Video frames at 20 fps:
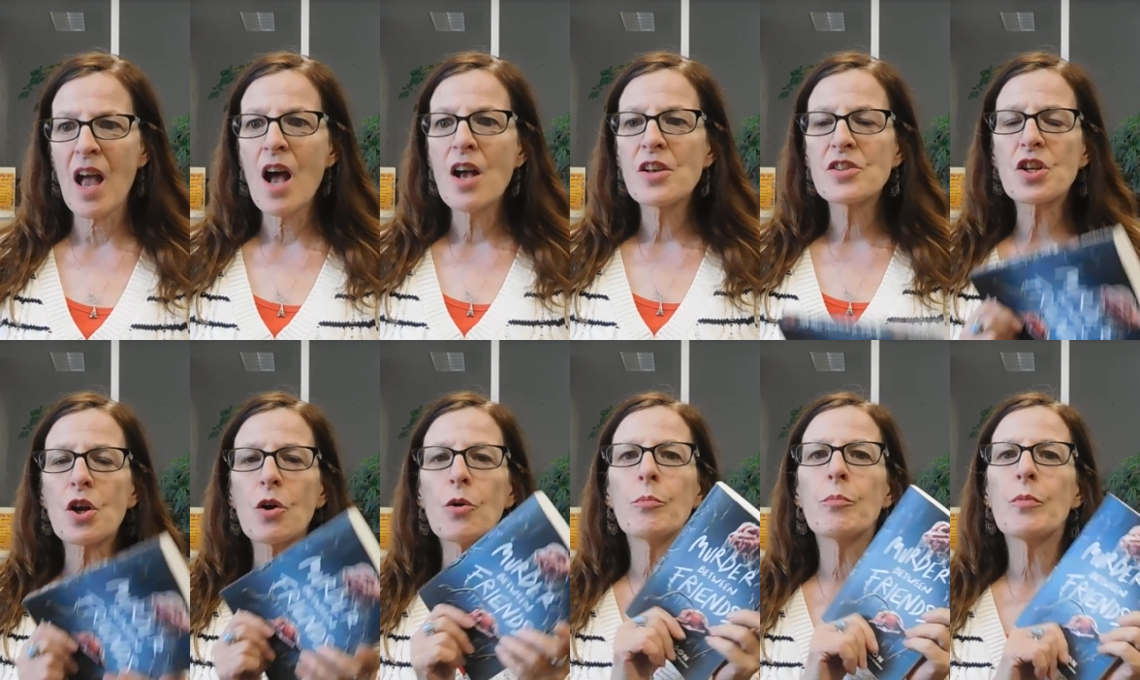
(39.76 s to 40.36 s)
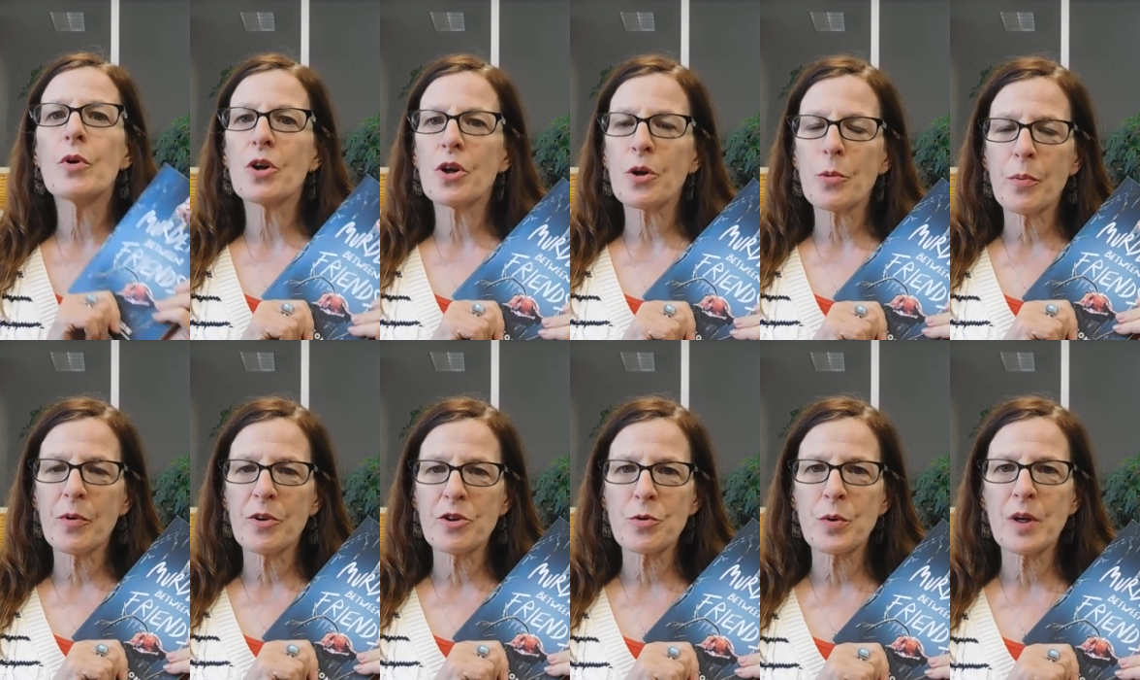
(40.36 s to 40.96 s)
So Murder
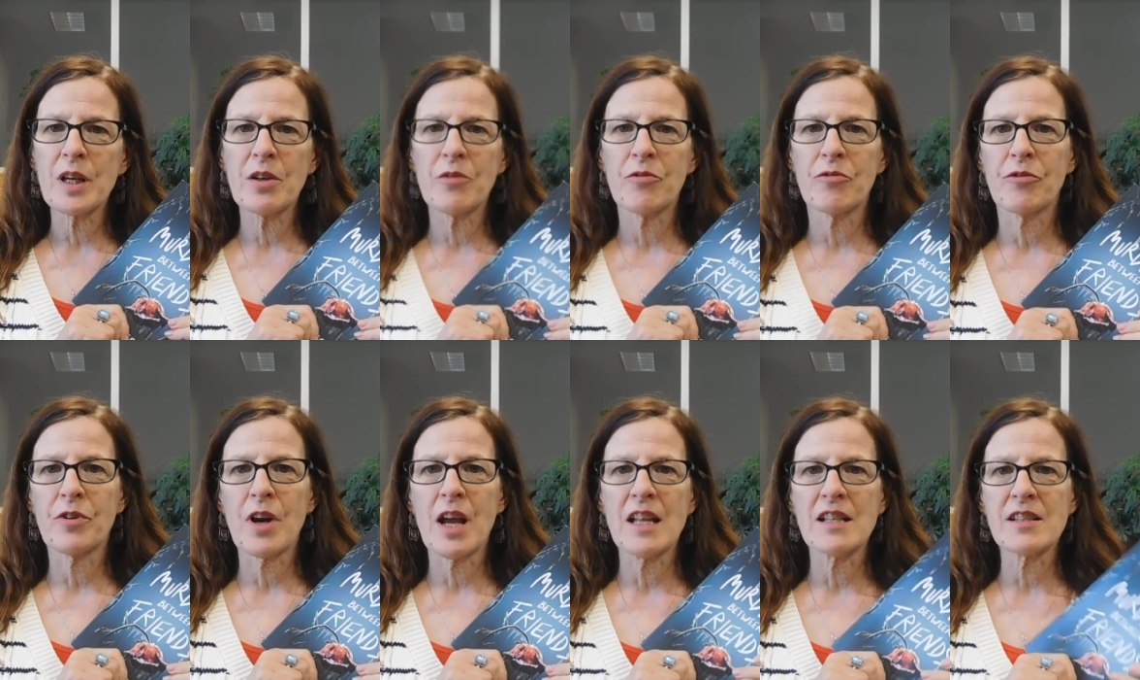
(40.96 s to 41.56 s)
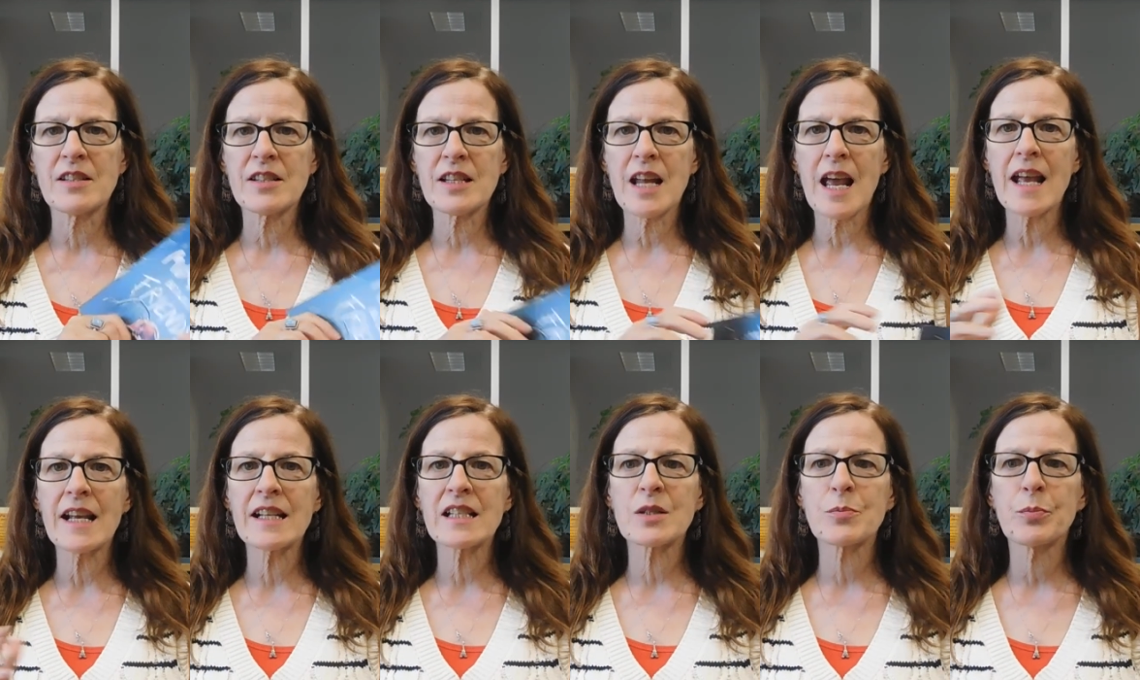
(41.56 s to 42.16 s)
Between Friends
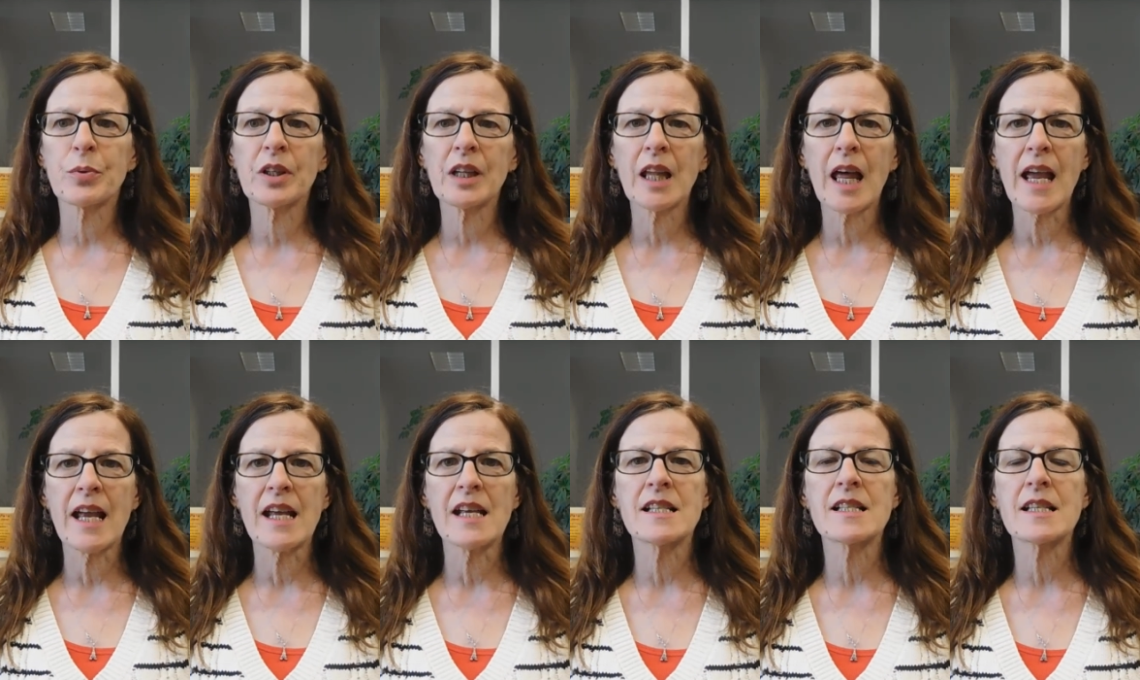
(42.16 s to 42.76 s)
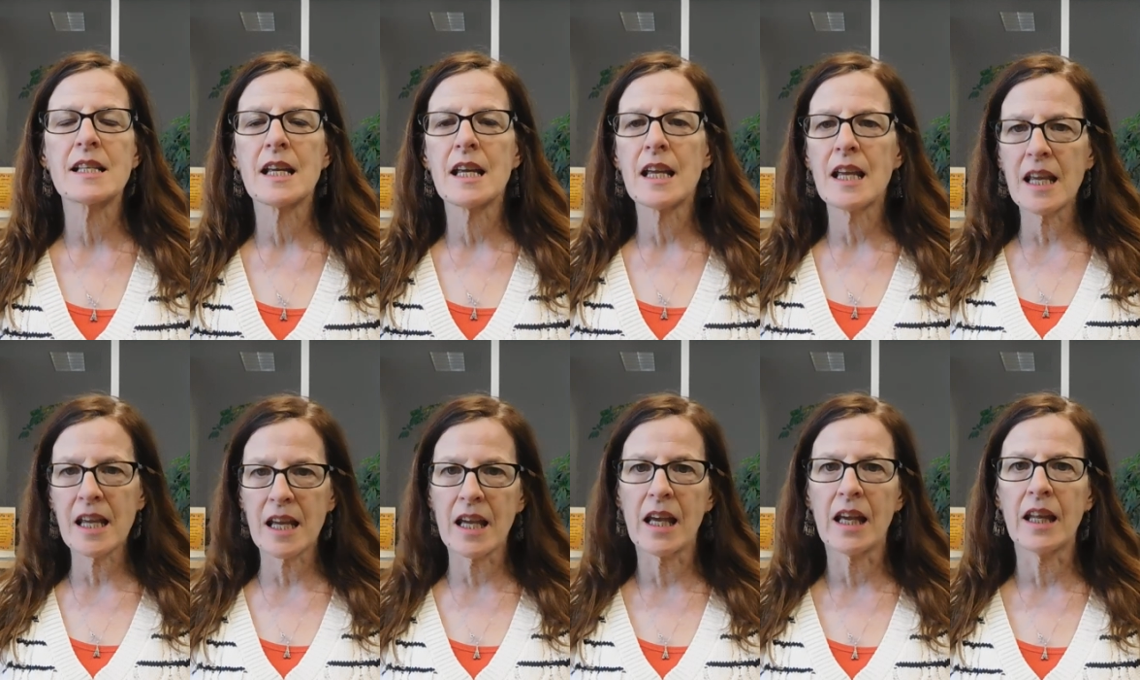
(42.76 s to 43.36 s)
takes place
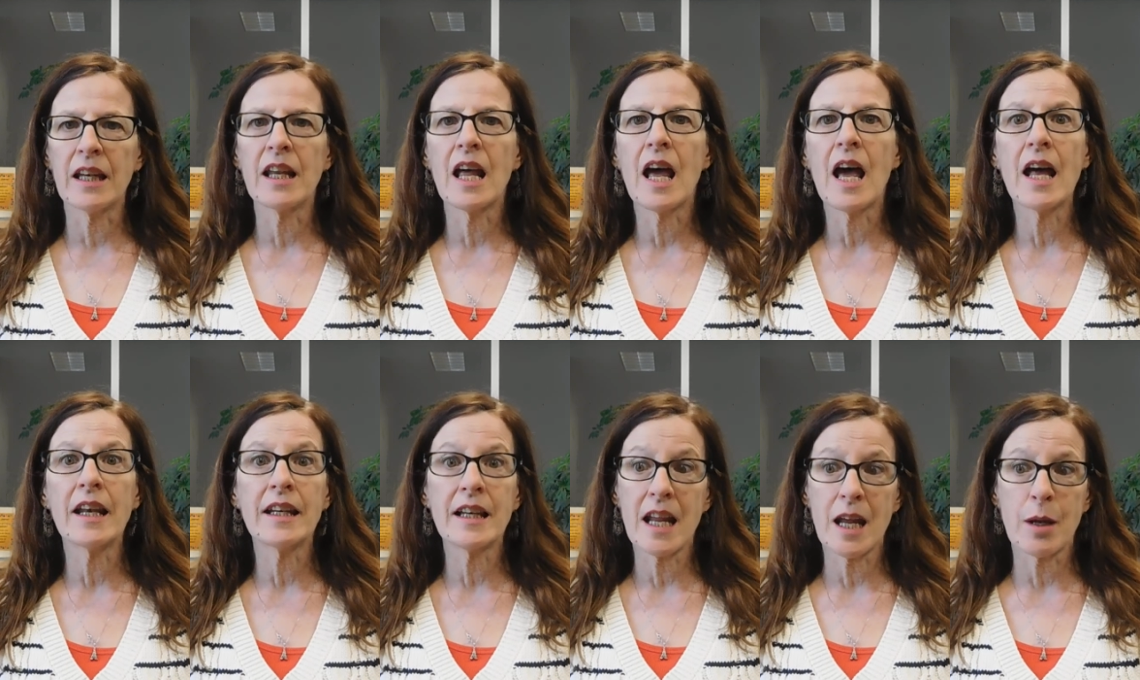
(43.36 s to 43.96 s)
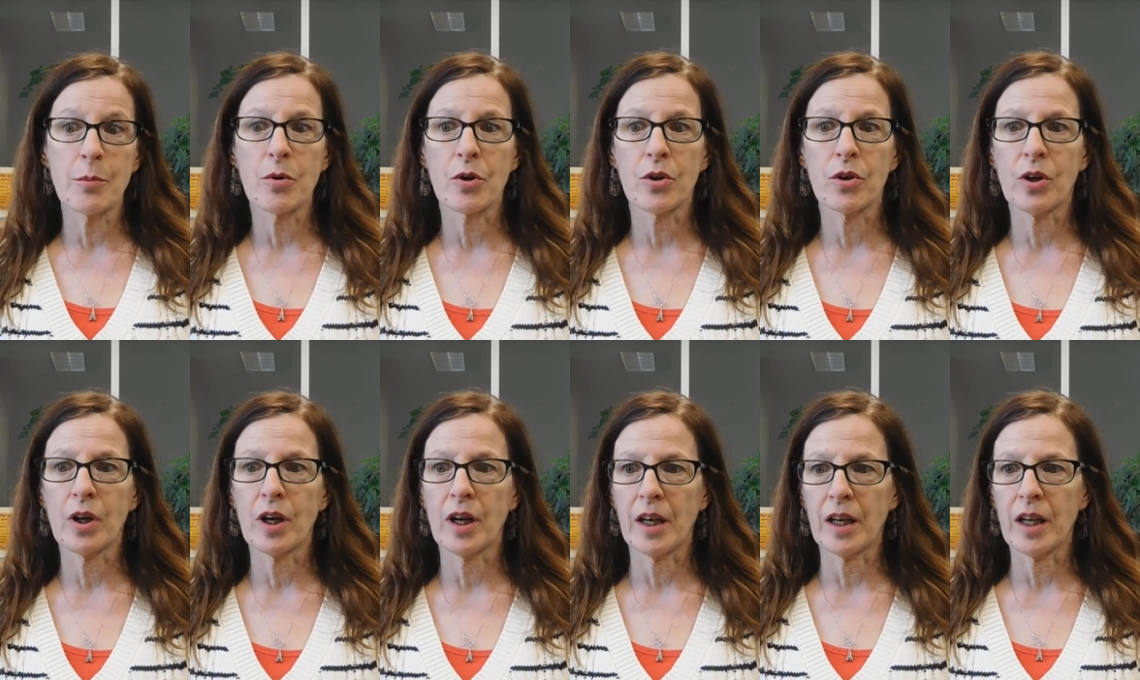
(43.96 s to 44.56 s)
in a
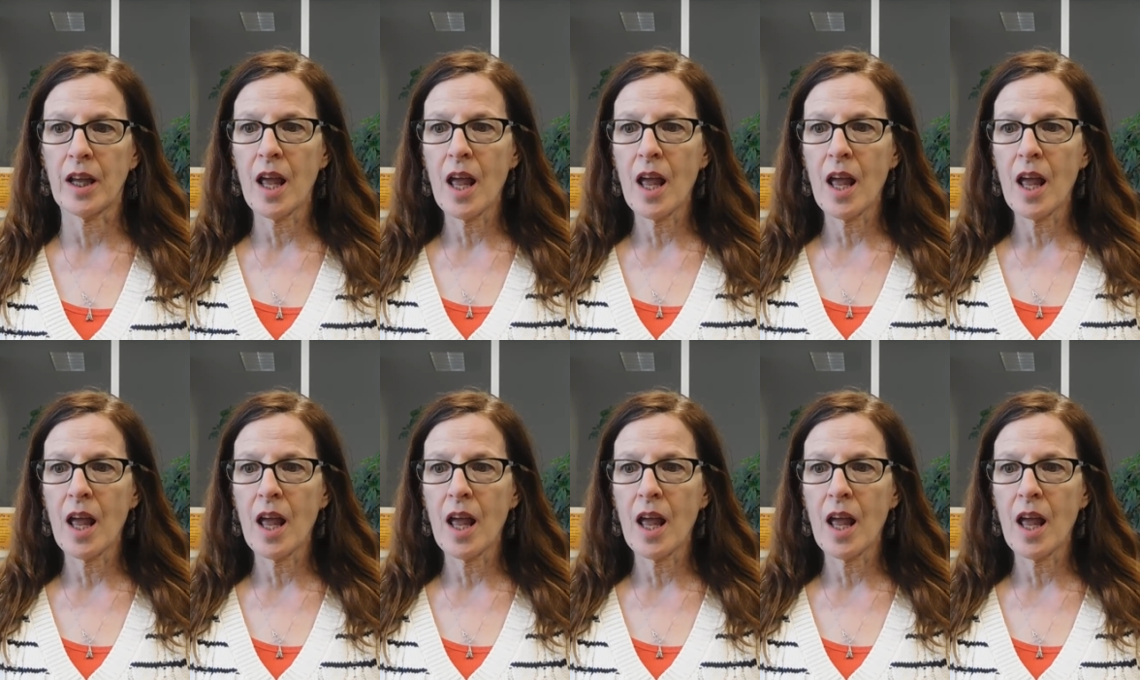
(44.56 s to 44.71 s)
neighborhood